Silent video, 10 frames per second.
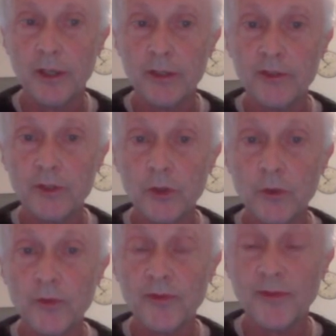
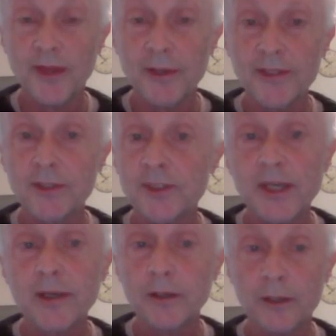So there is a
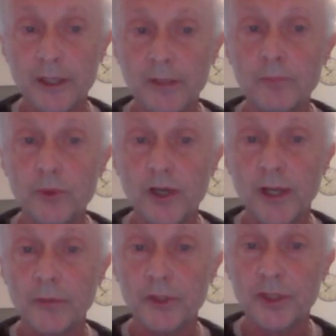single input
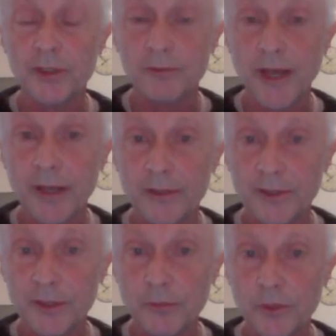language in
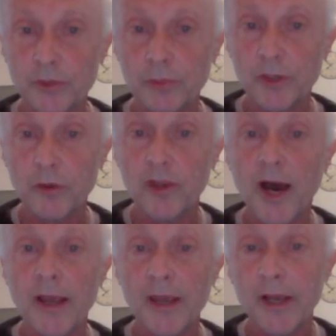reality, which we call
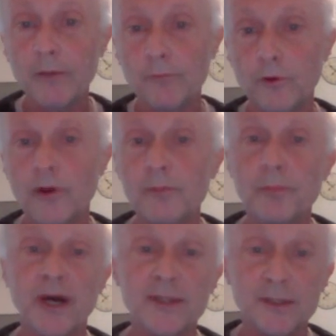IL for
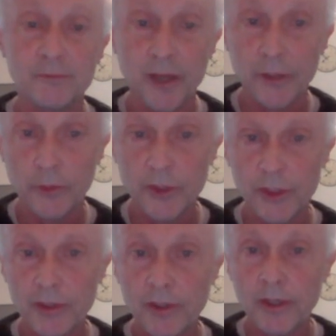imperative
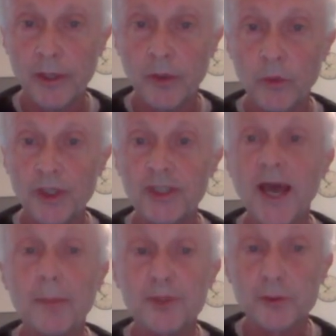language, which is
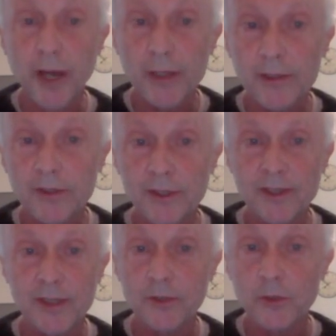abstract. It
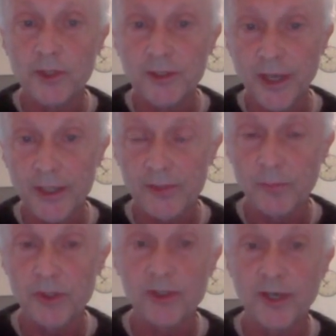has no syntax,
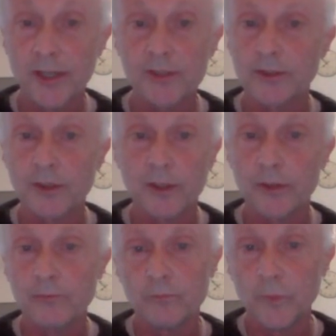but it has
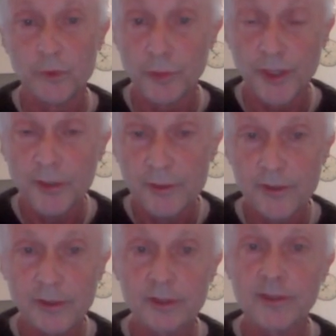tree.
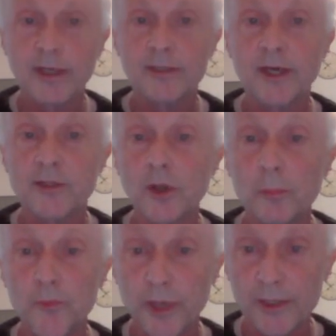It has
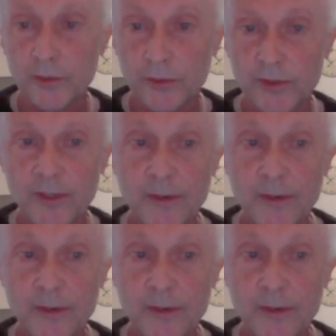operators.